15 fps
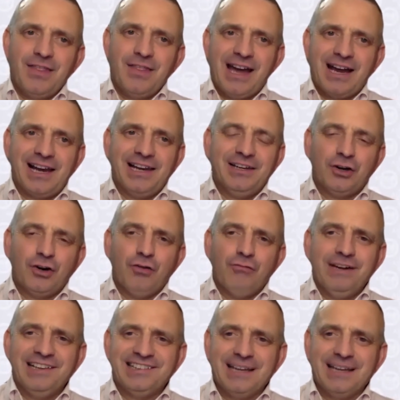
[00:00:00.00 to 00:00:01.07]
that clinical
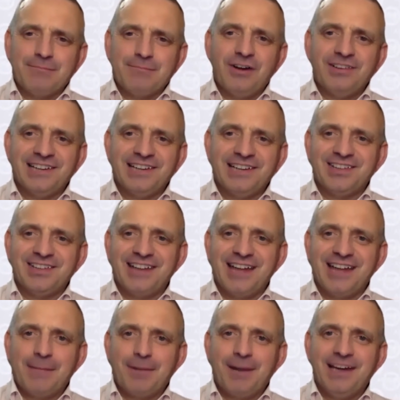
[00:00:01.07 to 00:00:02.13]
reasoning process to
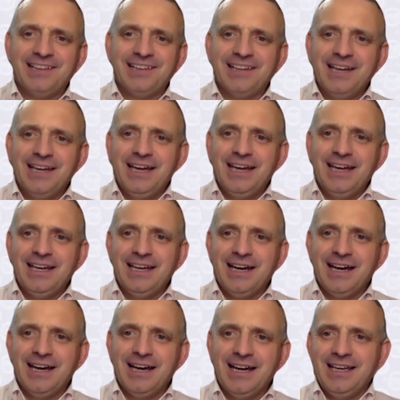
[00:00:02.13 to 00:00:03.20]
take place in
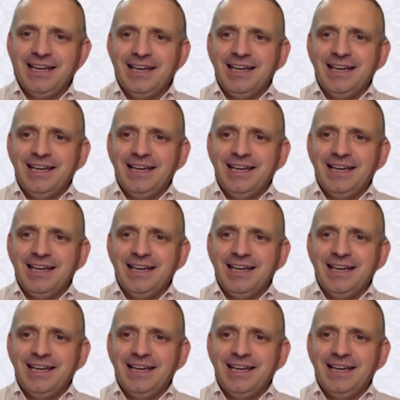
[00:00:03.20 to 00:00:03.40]
a